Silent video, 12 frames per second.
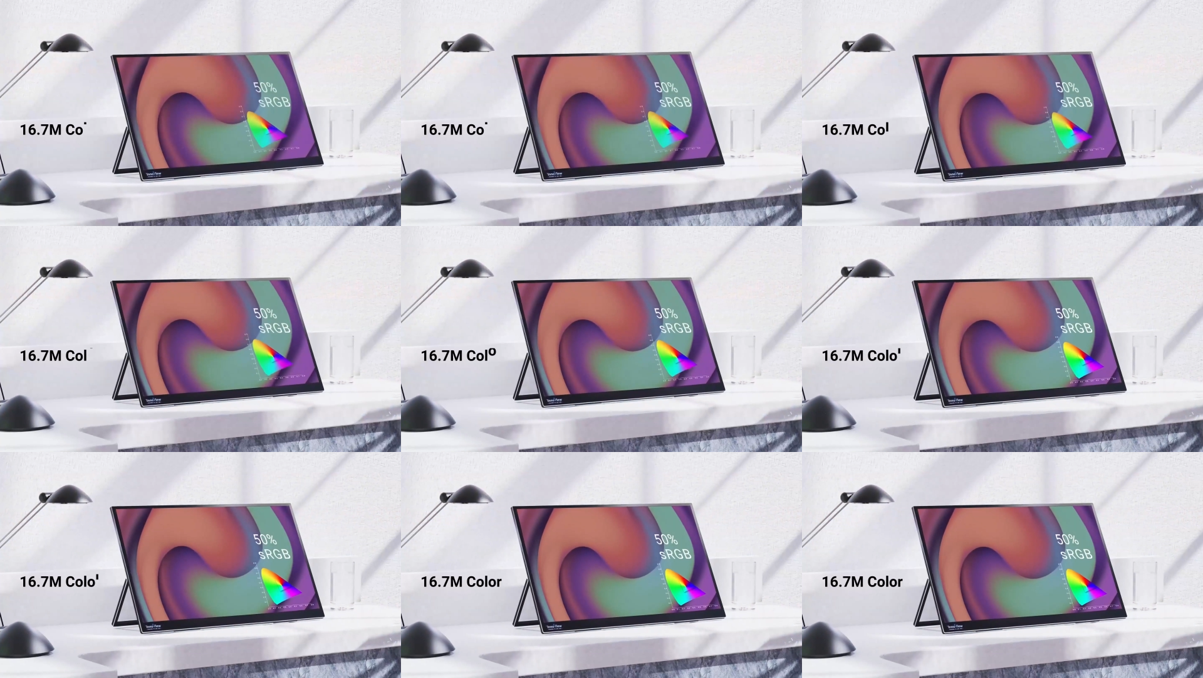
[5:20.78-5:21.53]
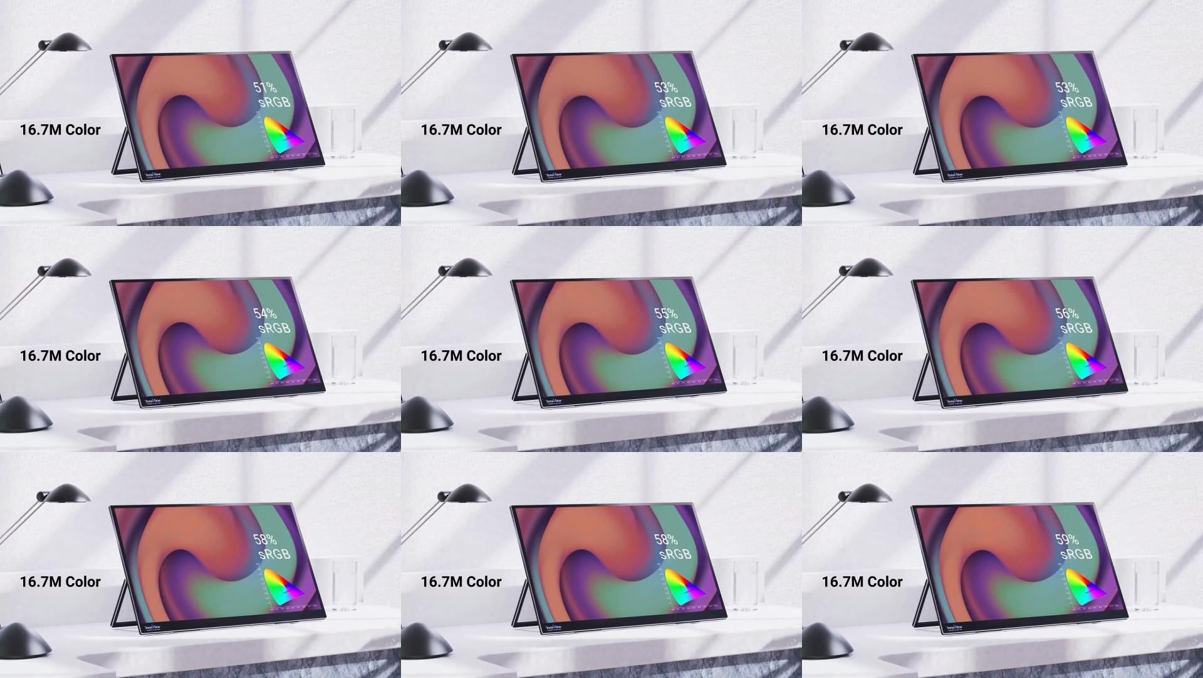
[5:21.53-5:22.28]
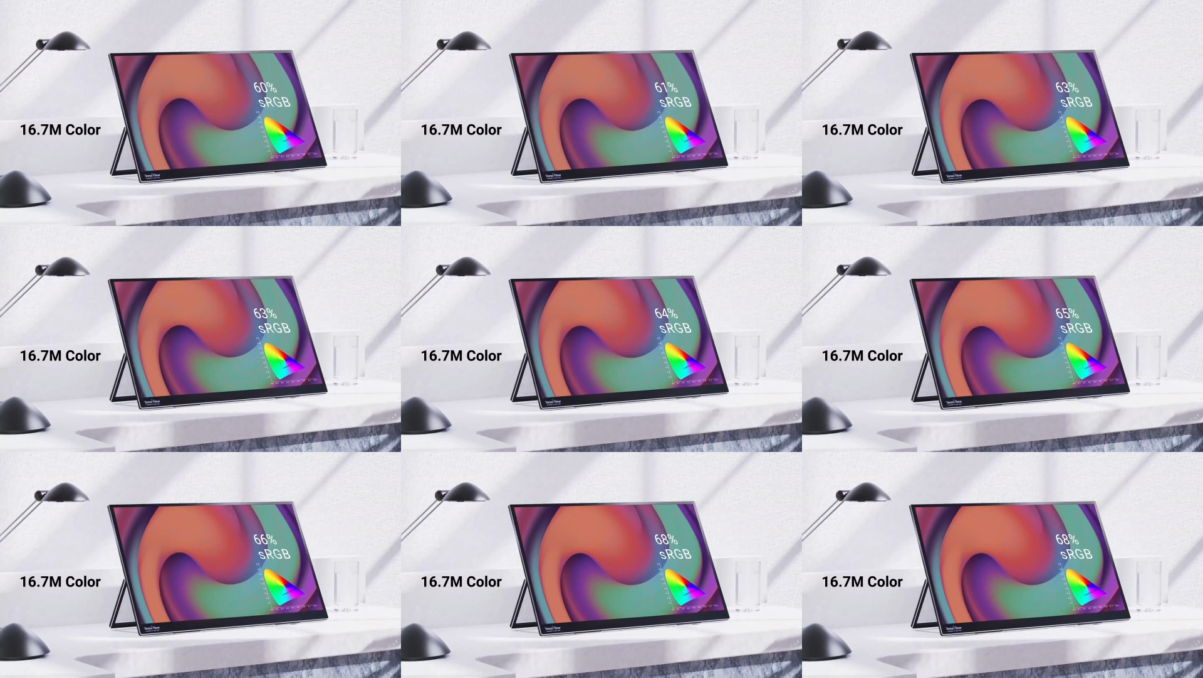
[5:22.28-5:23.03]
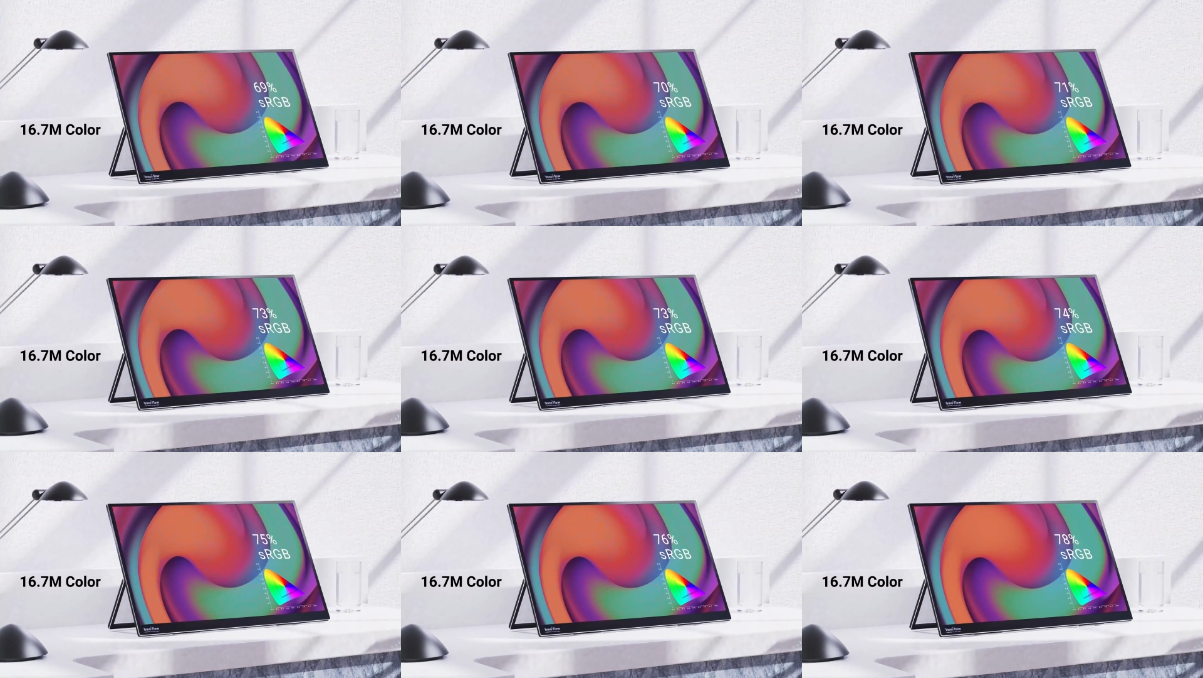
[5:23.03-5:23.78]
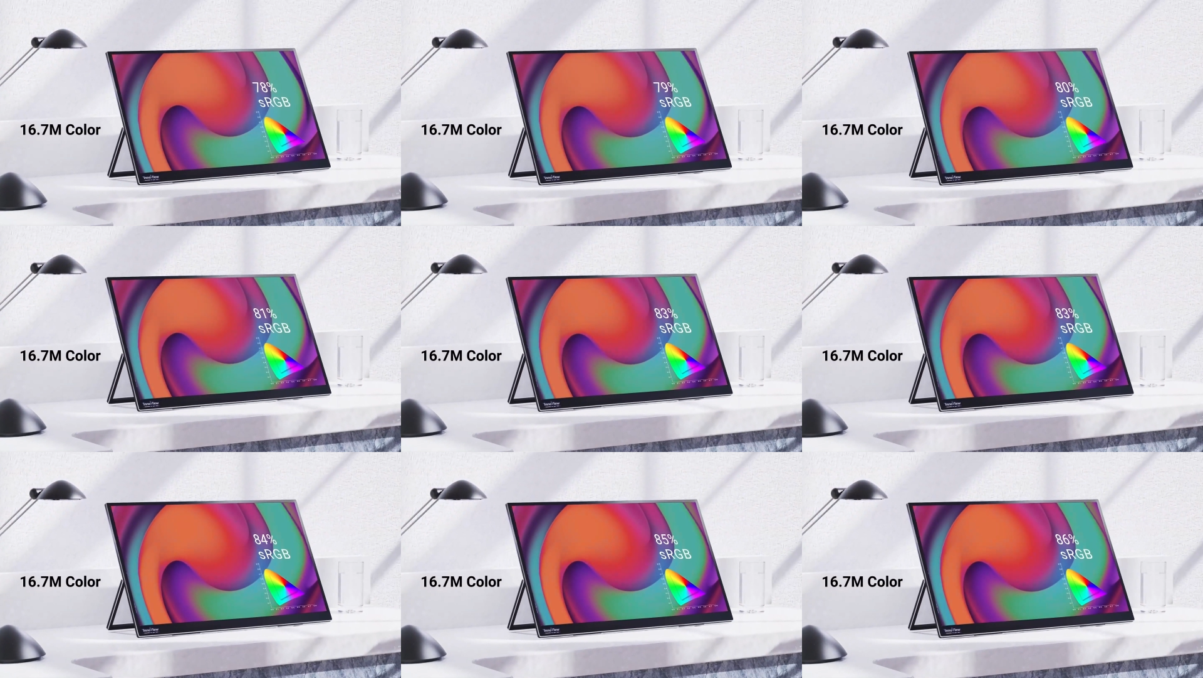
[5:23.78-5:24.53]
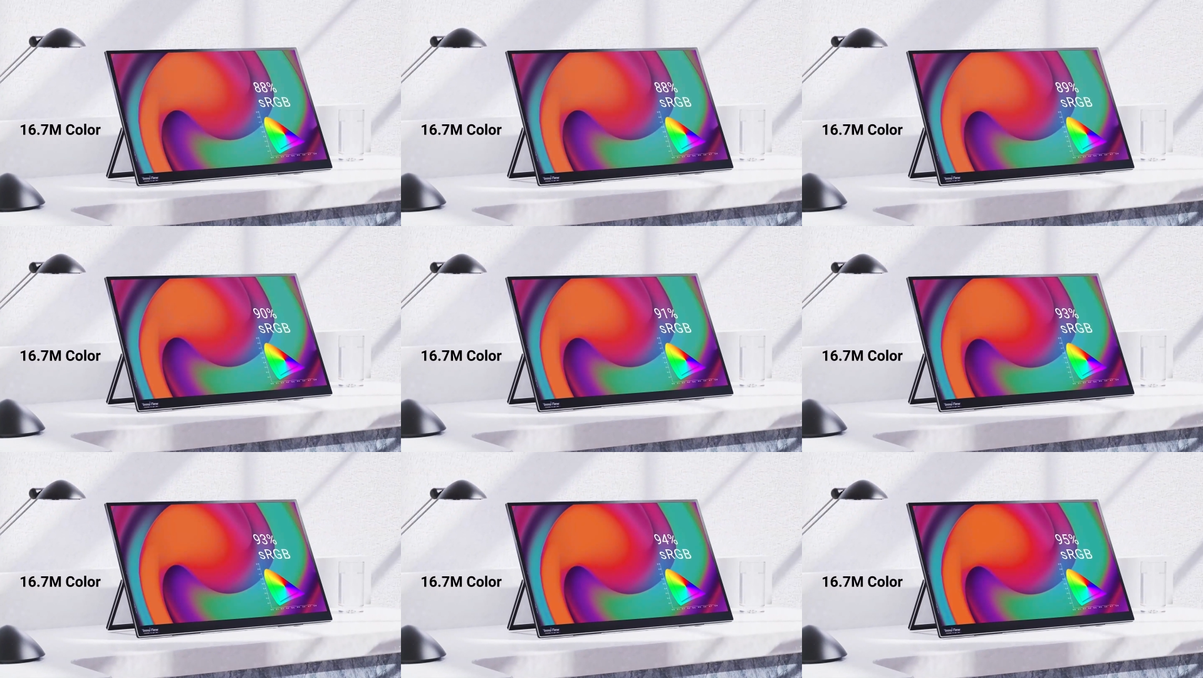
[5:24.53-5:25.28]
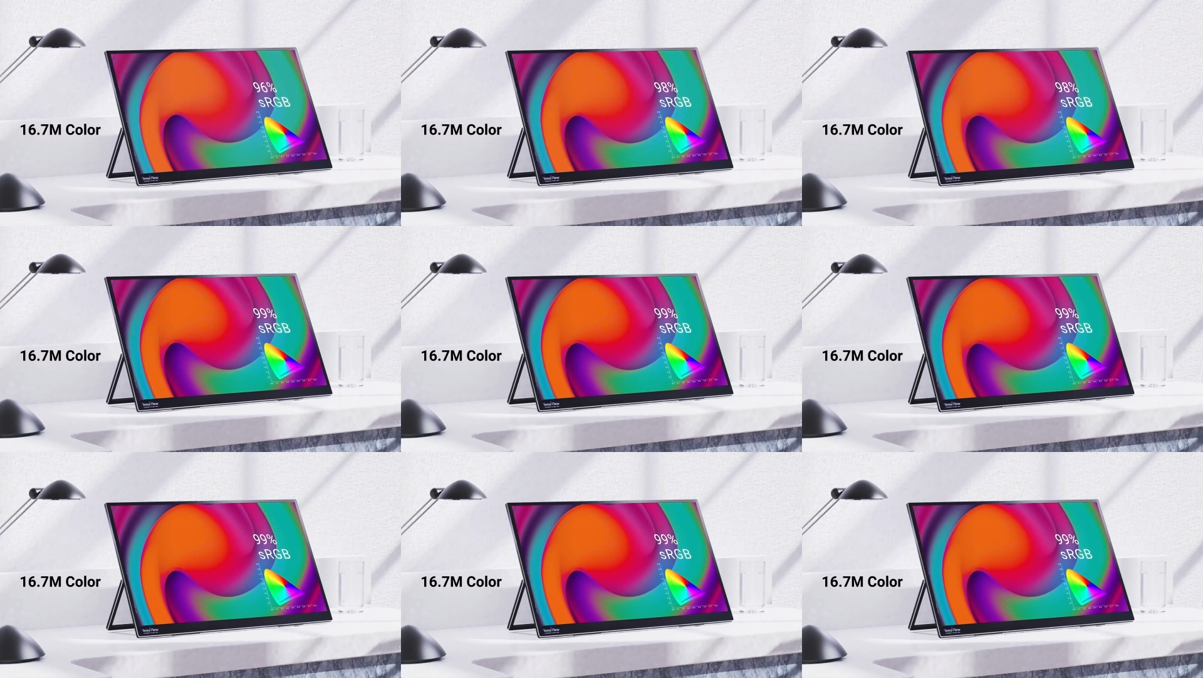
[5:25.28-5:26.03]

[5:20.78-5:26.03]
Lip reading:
No face is visible, so there are no lips to read.